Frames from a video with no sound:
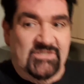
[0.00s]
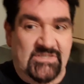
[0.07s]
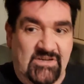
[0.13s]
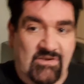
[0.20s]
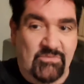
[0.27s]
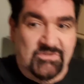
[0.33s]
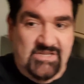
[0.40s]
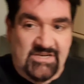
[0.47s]
And of
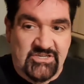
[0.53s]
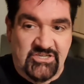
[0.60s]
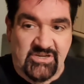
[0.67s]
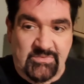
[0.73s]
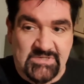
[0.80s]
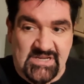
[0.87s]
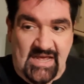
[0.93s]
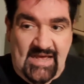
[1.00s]
course, then she
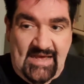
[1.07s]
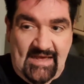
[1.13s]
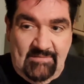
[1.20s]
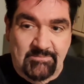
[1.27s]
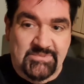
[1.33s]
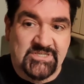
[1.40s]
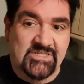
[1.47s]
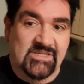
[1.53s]
was
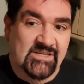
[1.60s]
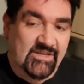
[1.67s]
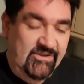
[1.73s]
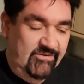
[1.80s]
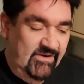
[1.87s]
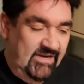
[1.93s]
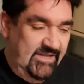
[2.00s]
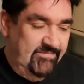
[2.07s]

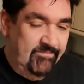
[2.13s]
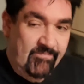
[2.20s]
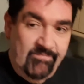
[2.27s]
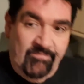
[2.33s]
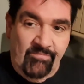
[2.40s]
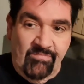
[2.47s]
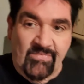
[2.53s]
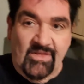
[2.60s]
absolutely,
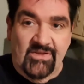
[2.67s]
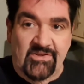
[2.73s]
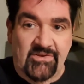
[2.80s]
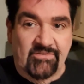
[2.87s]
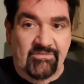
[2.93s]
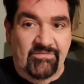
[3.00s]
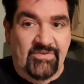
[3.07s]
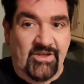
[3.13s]

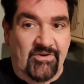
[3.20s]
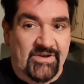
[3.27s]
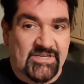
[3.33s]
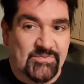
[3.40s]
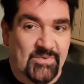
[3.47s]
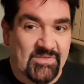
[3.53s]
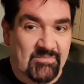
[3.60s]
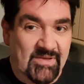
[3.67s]

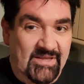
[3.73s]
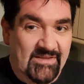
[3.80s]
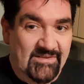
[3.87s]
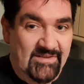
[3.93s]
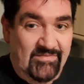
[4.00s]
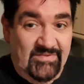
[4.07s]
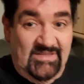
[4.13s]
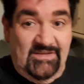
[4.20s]
furious with me,
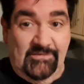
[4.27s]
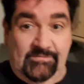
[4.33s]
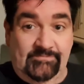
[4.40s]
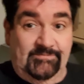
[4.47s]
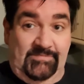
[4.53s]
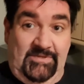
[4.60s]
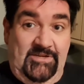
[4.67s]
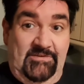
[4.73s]
even though
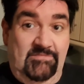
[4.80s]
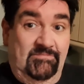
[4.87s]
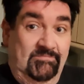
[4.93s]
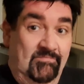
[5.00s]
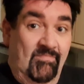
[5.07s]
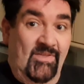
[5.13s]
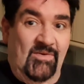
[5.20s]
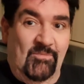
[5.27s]

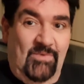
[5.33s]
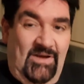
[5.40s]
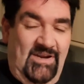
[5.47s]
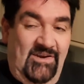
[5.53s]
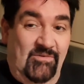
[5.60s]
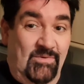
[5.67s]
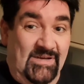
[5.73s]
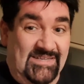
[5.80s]
I
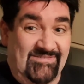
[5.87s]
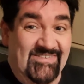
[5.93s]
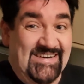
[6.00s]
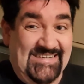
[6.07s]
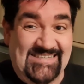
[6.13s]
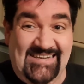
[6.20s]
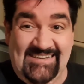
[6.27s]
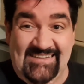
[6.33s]
don't know what I'd
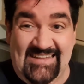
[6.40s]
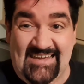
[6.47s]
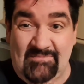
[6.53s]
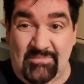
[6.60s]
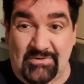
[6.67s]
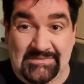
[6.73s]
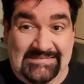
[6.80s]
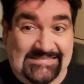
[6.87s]
really done at
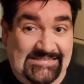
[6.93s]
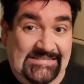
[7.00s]
that point.